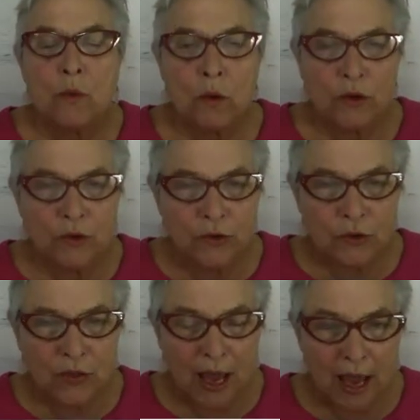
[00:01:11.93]
When you
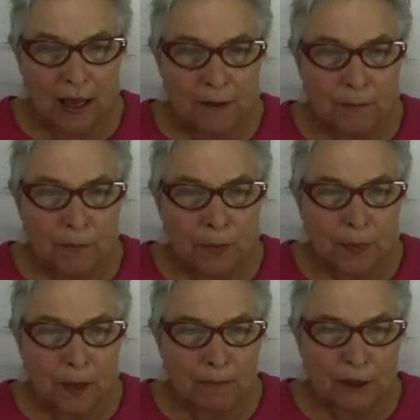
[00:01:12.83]
do that,
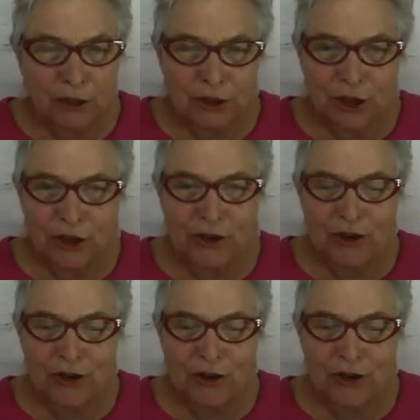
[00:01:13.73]
be sure you're